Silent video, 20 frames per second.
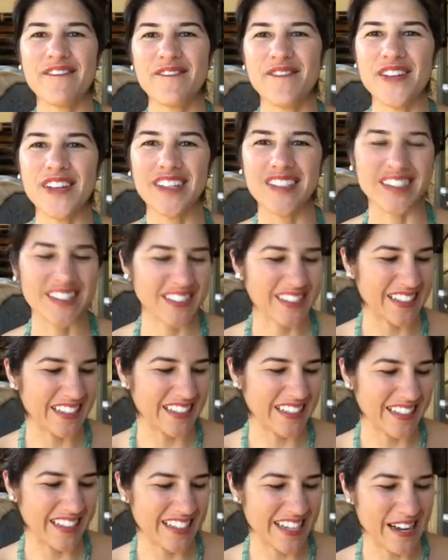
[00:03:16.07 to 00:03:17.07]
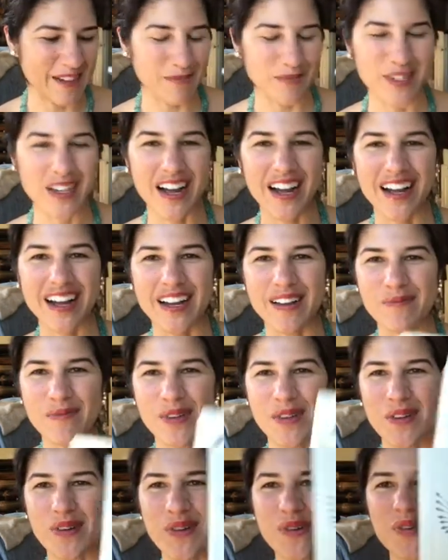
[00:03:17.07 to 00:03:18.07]
fierce at the same time,
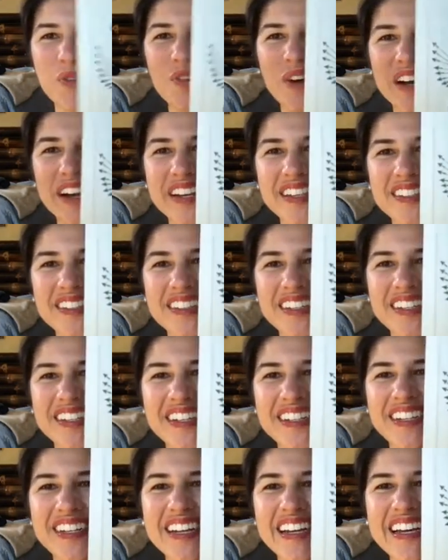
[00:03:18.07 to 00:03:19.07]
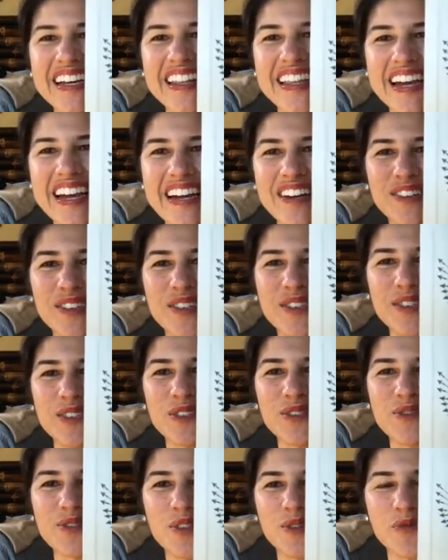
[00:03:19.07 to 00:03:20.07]
you know, hence the, the
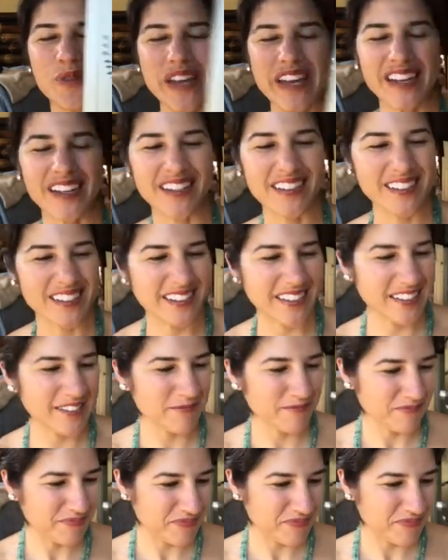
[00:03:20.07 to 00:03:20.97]
arrows for wings.